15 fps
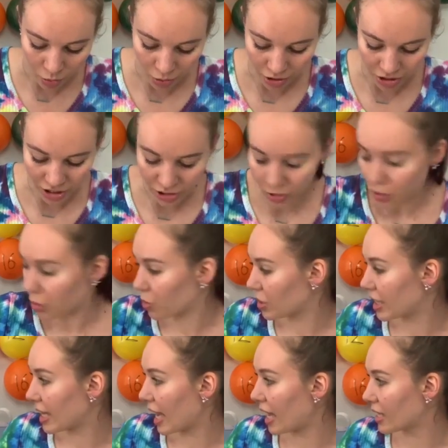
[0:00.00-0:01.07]
order to
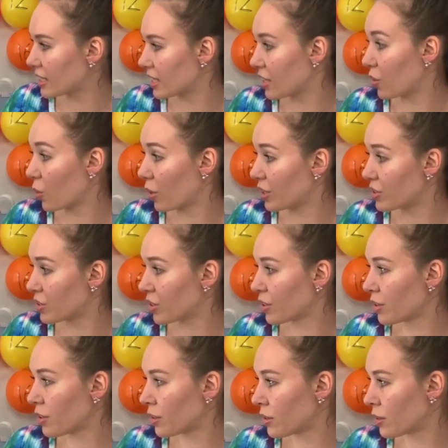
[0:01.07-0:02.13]
get an
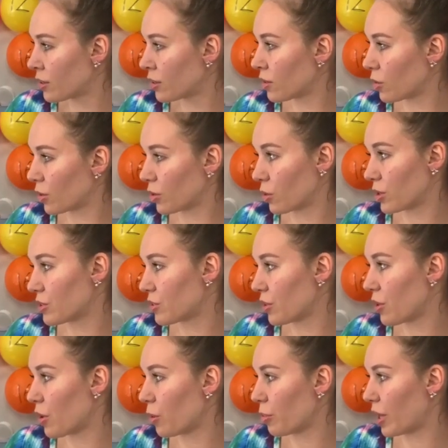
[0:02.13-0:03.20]
oyster or an
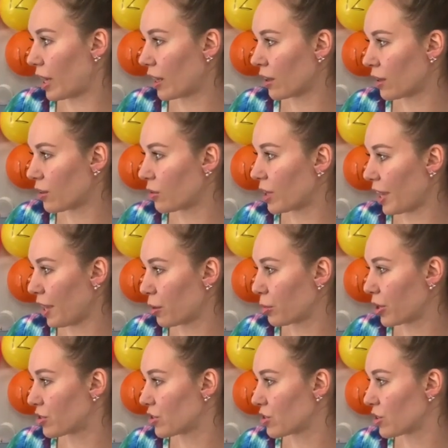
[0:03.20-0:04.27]
oyster opening. You can
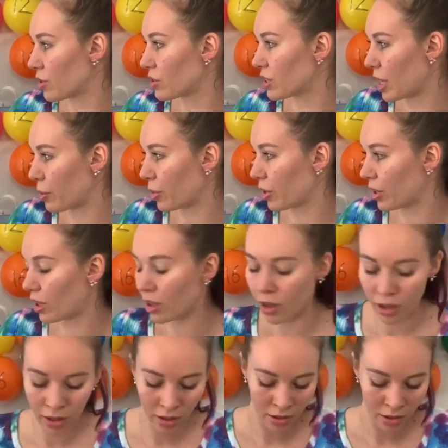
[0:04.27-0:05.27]
purchase those separately.